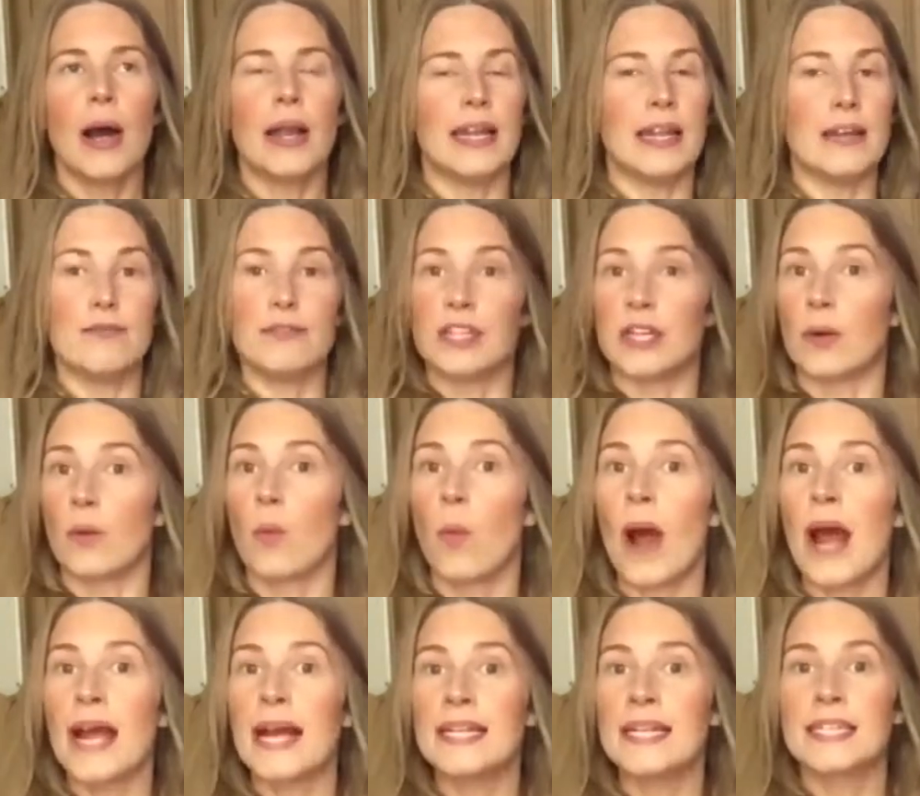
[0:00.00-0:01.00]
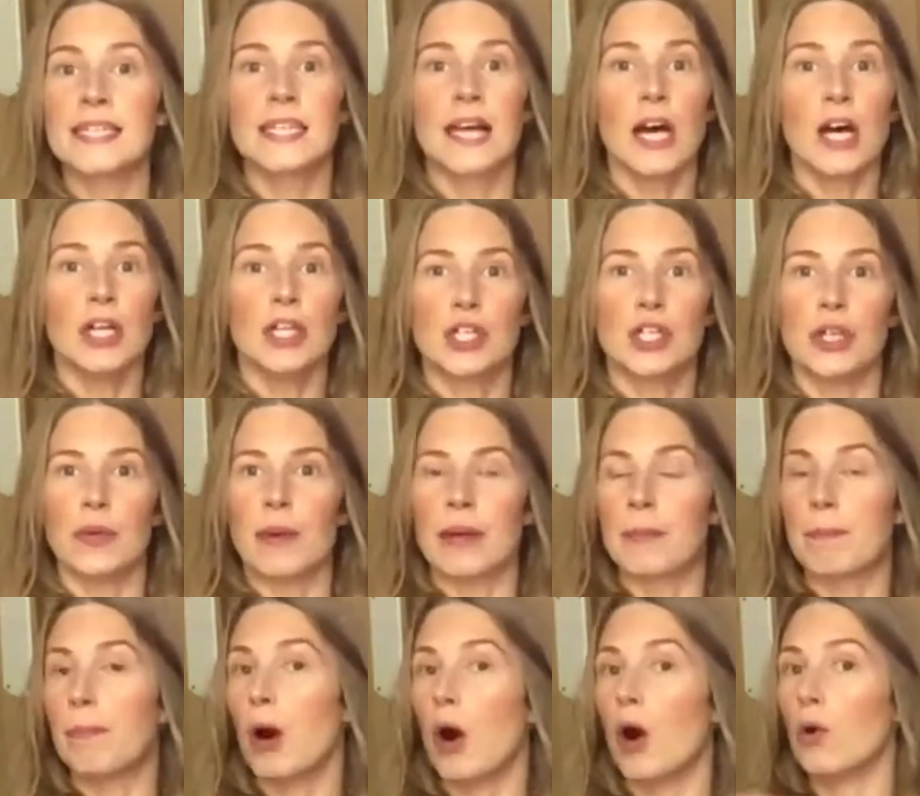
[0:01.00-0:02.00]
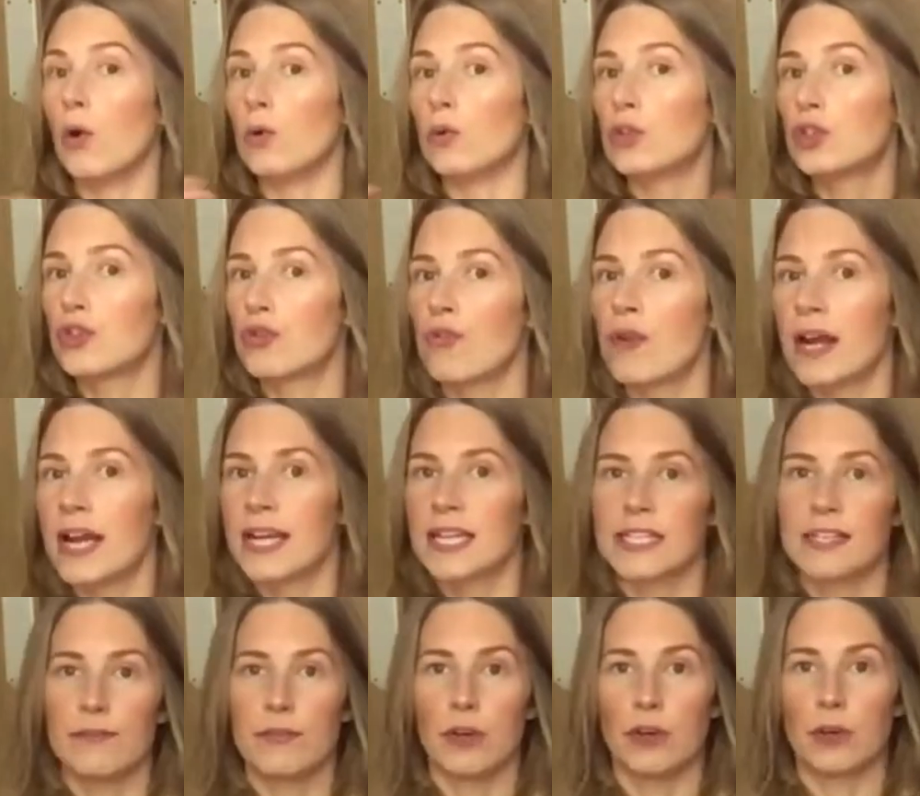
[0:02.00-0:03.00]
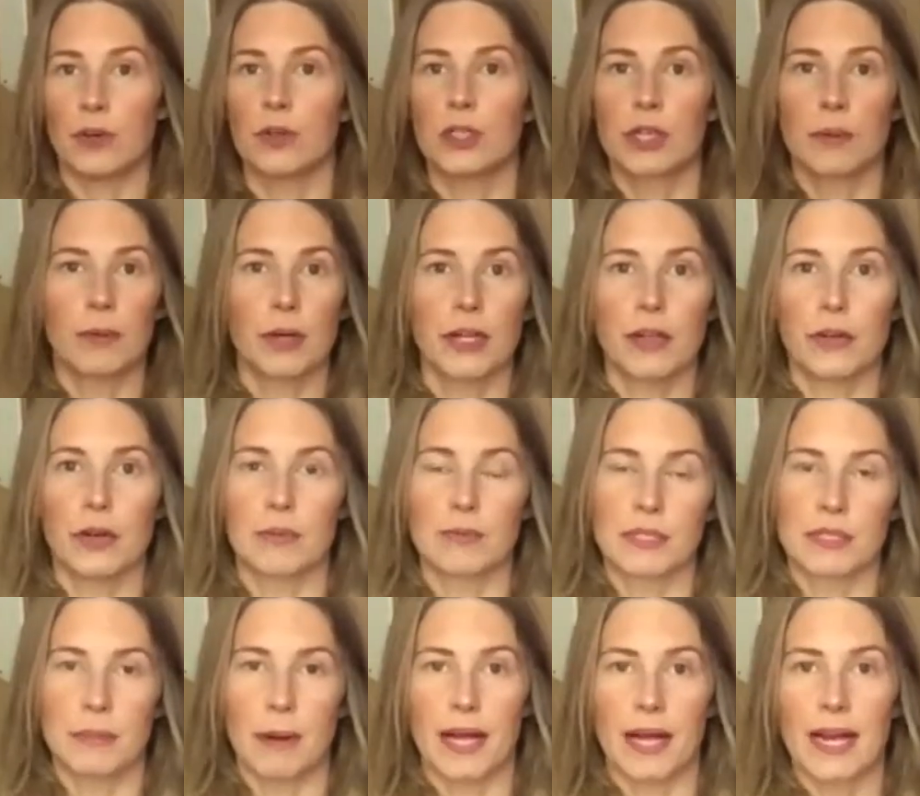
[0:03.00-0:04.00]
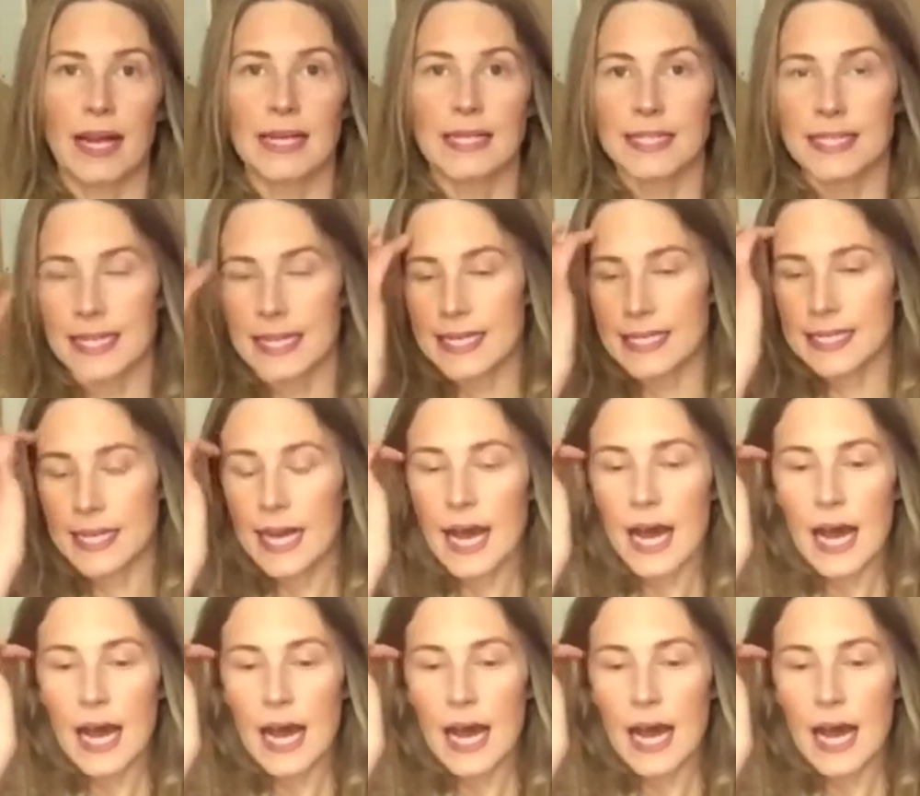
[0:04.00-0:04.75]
lifting weights, doing pole tricks, if you're someone who comes to my classes,